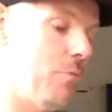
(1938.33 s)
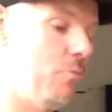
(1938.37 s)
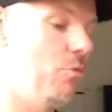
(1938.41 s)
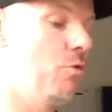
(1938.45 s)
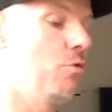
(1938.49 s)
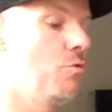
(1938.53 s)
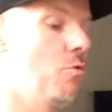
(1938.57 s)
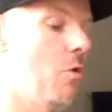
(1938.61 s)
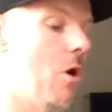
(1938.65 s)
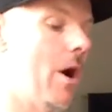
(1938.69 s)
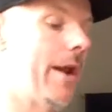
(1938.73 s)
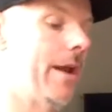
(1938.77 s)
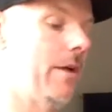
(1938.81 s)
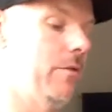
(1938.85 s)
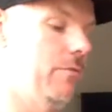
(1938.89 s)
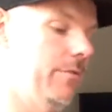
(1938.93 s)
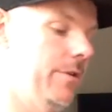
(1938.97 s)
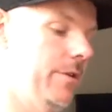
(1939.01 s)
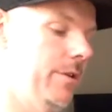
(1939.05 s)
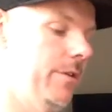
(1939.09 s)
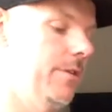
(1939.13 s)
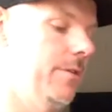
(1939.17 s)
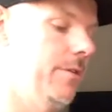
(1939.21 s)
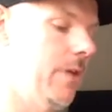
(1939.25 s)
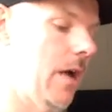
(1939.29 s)
will write it
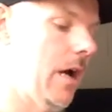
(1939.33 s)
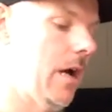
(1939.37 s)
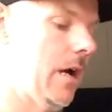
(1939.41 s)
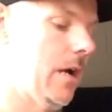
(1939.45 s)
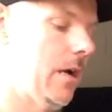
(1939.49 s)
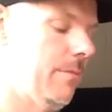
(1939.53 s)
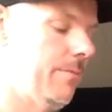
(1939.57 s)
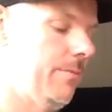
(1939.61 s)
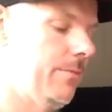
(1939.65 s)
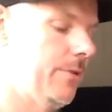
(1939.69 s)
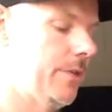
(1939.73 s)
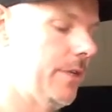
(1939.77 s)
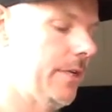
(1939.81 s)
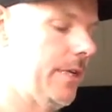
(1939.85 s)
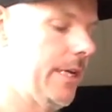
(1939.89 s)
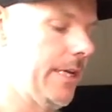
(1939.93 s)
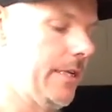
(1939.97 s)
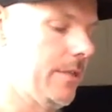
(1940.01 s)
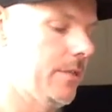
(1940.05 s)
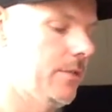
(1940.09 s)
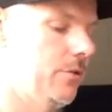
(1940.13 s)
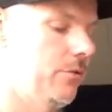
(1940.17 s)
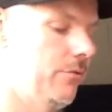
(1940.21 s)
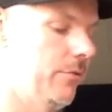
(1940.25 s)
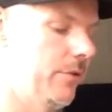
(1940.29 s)
with
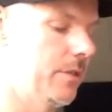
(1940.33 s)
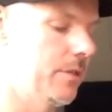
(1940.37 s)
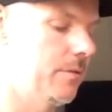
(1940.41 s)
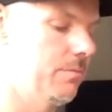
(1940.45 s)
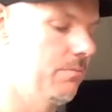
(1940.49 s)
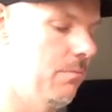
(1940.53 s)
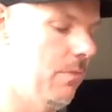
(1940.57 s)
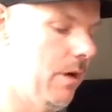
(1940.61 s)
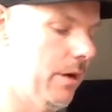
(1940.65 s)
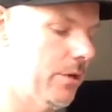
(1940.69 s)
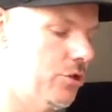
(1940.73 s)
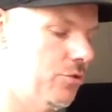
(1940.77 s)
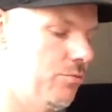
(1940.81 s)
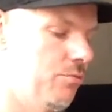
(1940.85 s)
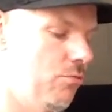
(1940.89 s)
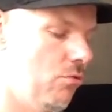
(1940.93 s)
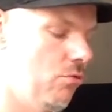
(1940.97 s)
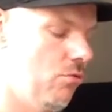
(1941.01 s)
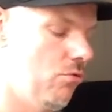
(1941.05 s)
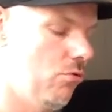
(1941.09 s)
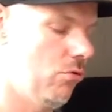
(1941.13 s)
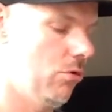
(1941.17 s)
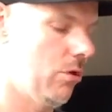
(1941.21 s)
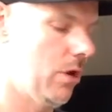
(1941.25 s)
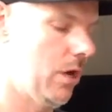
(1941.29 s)
Denise, who is much
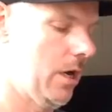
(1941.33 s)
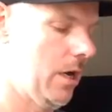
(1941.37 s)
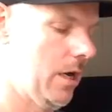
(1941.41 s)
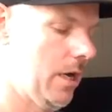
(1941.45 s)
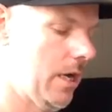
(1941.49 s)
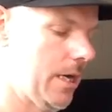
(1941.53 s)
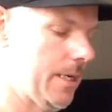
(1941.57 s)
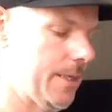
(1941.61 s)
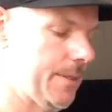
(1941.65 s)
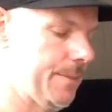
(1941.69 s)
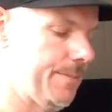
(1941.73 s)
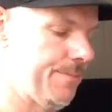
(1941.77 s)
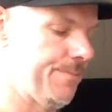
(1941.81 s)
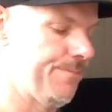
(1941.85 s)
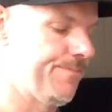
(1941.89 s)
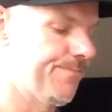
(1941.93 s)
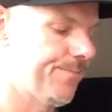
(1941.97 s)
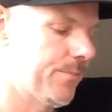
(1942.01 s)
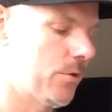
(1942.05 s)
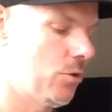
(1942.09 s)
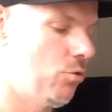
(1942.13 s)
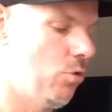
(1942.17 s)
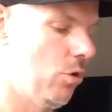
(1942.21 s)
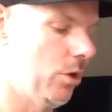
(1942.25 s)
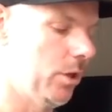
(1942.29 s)
more
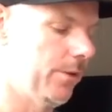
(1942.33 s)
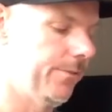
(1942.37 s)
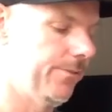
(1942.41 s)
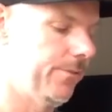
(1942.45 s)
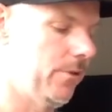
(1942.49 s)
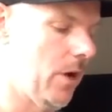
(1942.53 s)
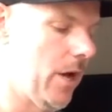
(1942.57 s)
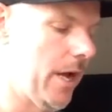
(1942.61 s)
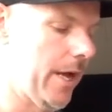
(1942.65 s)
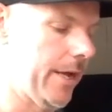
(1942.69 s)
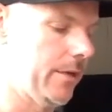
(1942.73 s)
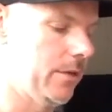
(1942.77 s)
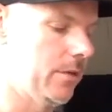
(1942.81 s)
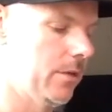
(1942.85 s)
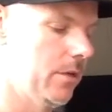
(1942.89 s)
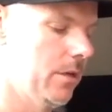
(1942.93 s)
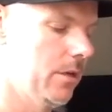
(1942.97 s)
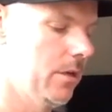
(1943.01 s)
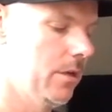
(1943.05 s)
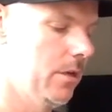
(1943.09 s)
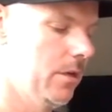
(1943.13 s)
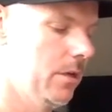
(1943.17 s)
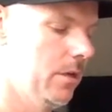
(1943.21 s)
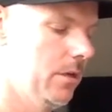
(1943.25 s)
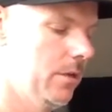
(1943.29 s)
qualified
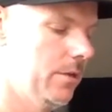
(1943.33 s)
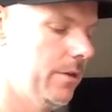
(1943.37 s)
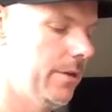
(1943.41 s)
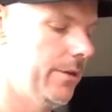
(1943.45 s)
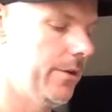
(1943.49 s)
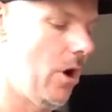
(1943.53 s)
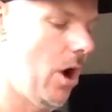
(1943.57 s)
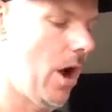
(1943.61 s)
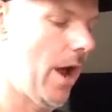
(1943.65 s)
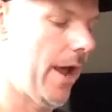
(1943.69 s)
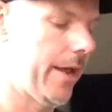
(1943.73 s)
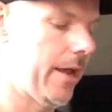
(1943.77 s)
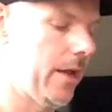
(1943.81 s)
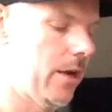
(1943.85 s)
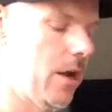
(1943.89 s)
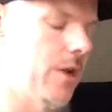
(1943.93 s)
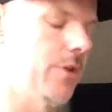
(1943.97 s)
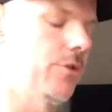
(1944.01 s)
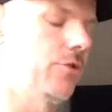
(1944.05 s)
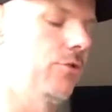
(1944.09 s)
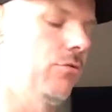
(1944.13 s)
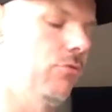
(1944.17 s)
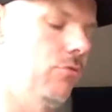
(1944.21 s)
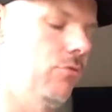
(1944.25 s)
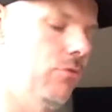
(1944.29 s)
than I. And I
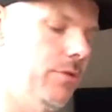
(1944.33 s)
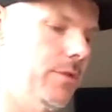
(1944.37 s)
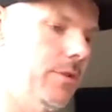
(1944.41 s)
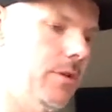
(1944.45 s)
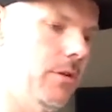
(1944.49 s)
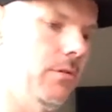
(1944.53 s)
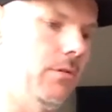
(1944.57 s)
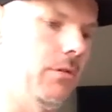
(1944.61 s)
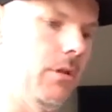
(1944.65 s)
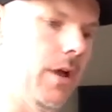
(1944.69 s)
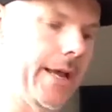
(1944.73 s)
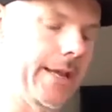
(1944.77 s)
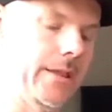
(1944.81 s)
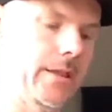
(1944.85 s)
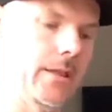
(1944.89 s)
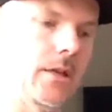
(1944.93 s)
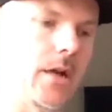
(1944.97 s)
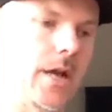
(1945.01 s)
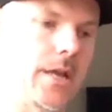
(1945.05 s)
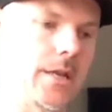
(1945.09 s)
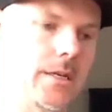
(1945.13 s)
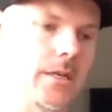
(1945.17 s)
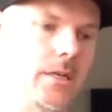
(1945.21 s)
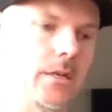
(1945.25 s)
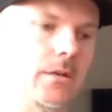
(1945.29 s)
do also like the
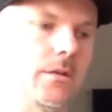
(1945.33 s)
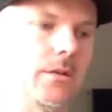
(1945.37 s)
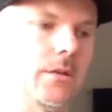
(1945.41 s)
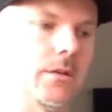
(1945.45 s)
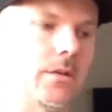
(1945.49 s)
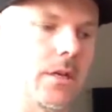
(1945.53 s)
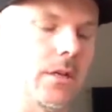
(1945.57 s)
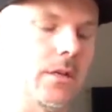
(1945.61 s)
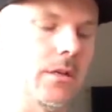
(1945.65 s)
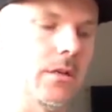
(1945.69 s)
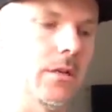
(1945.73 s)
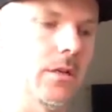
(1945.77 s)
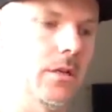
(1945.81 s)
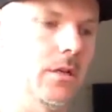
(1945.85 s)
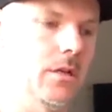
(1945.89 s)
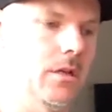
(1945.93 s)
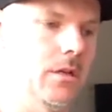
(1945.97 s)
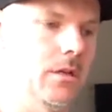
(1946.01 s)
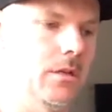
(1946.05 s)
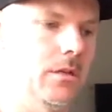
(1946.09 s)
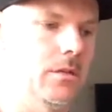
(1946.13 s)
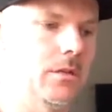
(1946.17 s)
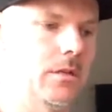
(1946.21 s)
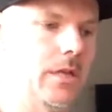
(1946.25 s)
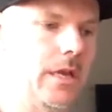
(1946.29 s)
idea that
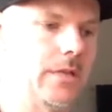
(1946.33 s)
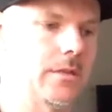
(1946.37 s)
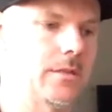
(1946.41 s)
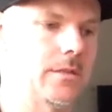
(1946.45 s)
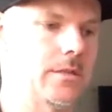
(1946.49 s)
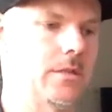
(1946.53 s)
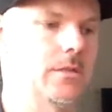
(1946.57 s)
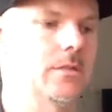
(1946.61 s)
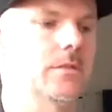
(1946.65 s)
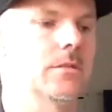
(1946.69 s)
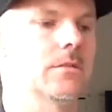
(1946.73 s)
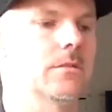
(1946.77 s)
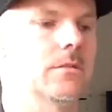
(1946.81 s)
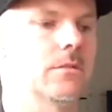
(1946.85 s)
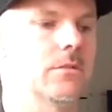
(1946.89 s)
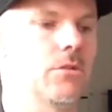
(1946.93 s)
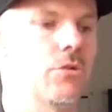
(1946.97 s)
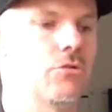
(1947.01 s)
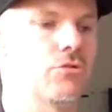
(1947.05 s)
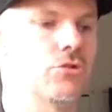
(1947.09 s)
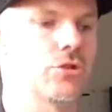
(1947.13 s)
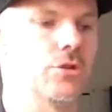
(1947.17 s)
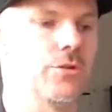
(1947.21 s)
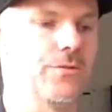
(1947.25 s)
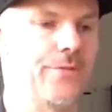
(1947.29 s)
there's this
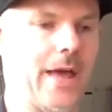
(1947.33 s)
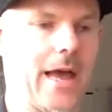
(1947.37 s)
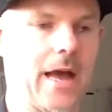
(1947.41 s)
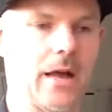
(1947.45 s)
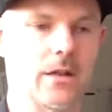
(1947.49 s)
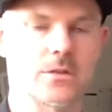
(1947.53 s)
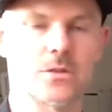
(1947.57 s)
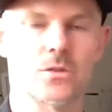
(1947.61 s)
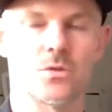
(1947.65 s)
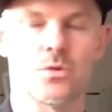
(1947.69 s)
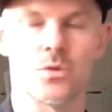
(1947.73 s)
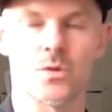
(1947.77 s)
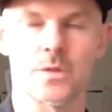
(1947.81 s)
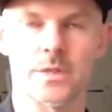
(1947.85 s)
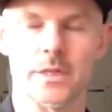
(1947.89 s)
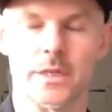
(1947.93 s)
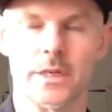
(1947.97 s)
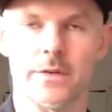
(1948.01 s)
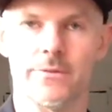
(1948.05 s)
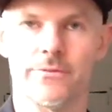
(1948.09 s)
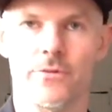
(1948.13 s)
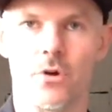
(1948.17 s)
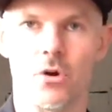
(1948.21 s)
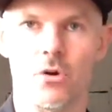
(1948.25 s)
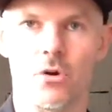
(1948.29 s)
notion of outsourcing
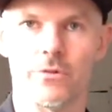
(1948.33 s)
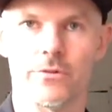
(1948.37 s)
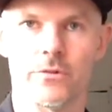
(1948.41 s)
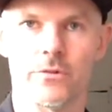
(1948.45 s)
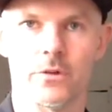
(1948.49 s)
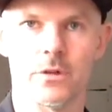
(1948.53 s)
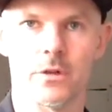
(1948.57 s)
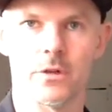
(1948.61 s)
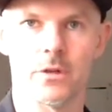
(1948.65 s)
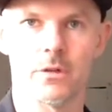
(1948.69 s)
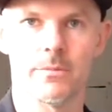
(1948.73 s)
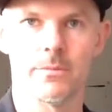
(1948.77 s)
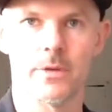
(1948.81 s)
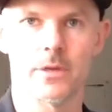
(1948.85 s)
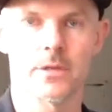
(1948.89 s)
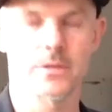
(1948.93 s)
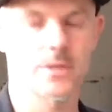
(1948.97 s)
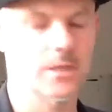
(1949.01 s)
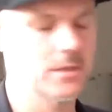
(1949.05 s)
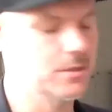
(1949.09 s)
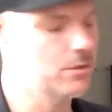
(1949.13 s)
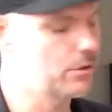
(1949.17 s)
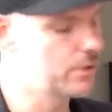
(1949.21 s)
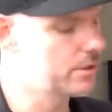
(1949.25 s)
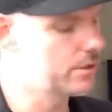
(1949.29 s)
involved. Because
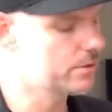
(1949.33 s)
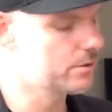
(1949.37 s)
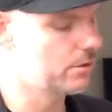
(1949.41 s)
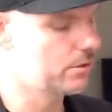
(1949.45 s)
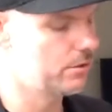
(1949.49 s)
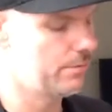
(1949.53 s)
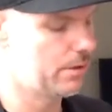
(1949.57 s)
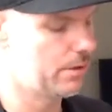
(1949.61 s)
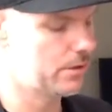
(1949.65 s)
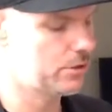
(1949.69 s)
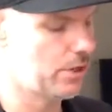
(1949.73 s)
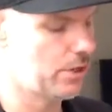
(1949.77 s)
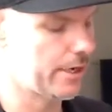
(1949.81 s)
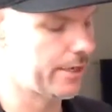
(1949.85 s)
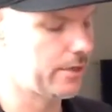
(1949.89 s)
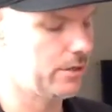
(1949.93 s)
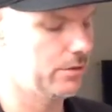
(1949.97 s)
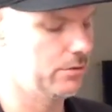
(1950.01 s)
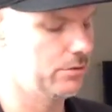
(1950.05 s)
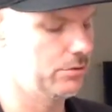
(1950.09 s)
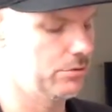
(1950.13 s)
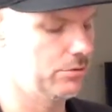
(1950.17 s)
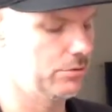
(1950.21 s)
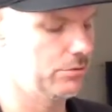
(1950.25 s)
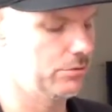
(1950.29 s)
there's only so much I
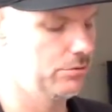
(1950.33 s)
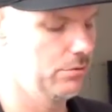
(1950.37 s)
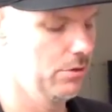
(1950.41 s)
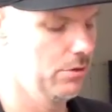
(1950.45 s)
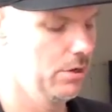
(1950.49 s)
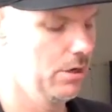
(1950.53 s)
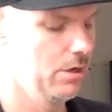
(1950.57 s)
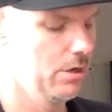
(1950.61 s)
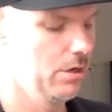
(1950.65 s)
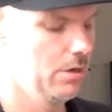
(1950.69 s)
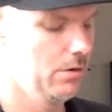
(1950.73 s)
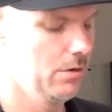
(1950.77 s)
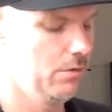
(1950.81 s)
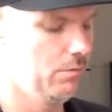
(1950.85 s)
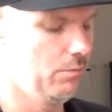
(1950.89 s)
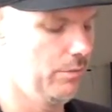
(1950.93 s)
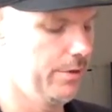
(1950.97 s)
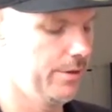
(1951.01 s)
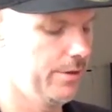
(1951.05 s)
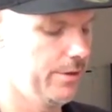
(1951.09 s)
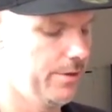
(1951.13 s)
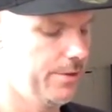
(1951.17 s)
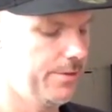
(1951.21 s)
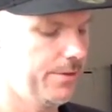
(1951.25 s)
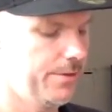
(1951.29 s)
can do
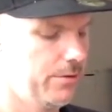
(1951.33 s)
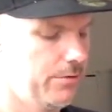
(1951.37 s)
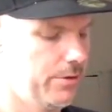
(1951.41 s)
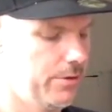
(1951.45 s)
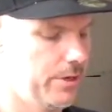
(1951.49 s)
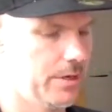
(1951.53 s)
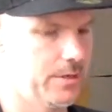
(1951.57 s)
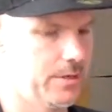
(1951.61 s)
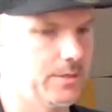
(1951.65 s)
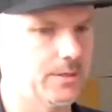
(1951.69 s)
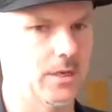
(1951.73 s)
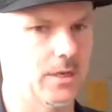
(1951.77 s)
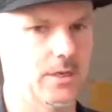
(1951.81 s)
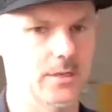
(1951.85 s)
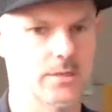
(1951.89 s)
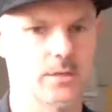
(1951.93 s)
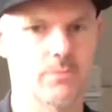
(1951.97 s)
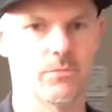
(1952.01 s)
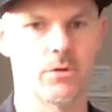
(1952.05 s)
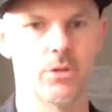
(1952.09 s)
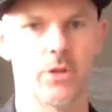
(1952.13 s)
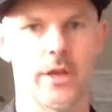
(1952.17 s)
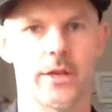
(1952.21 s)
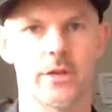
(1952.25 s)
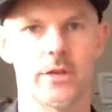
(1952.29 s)
with a theory essay.
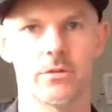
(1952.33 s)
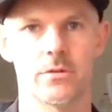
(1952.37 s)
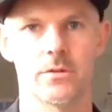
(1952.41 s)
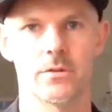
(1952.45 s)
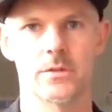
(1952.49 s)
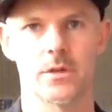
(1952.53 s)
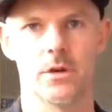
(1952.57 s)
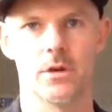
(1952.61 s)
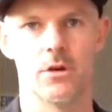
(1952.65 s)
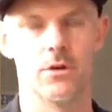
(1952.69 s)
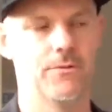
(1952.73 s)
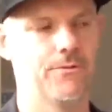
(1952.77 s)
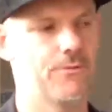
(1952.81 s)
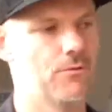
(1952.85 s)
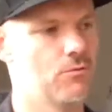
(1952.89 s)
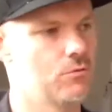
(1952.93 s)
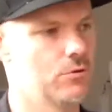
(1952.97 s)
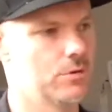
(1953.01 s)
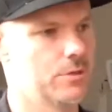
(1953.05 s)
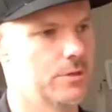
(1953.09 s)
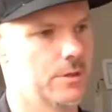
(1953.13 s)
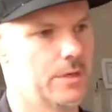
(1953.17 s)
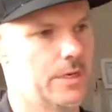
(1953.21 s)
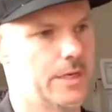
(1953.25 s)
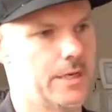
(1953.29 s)
Someone like yourself
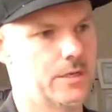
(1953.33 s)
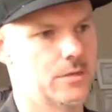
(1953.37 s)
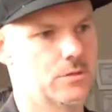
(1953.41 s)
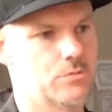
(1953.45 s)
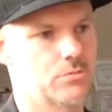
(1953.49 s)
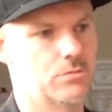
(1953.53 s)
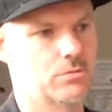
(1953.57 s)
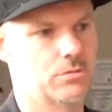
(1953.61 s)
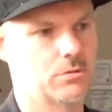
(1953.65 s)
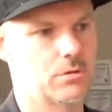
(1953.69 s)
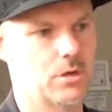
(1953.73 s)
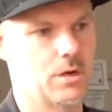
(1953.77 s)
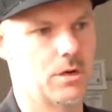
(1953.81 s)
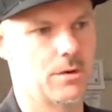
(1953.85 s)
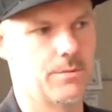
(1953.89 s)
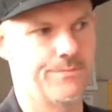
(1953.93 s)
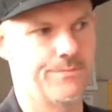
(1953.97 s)
or Denise or